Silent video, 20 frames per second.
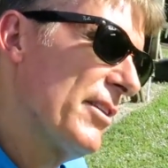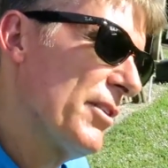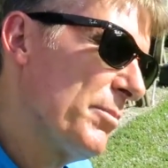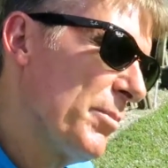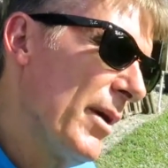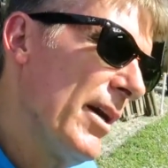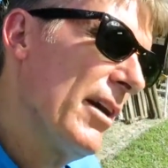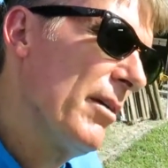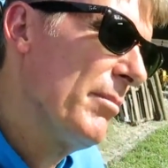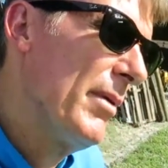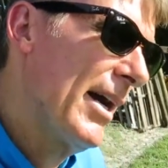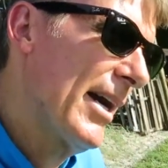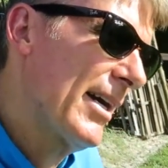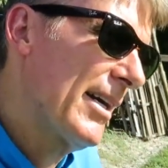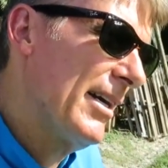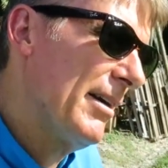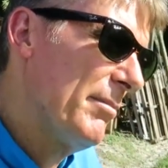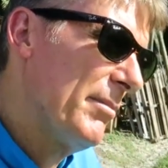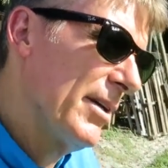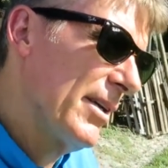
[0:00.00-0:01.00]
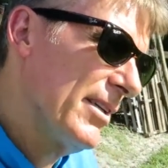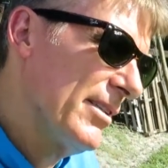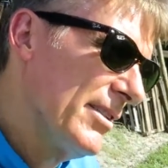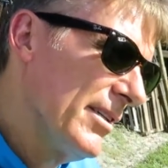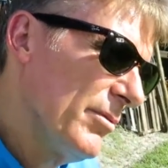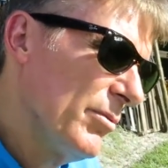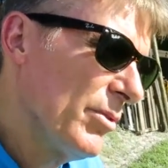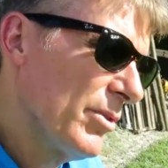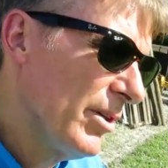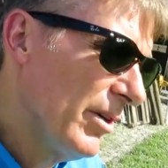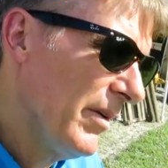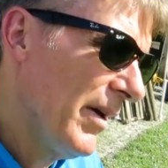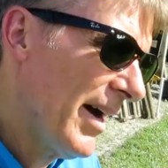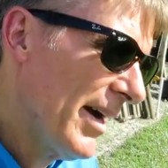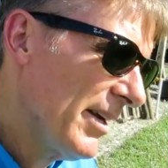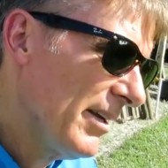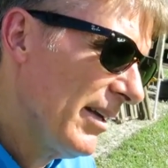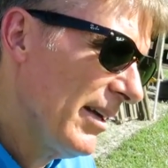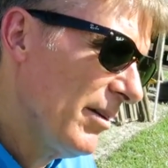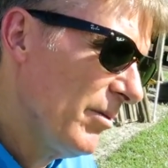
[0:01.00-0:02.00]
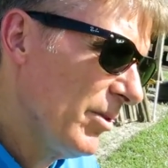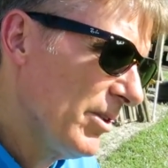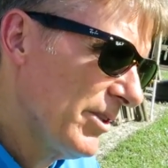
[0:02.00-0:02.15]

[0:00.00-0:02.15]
the sprayer back up because it will coagulate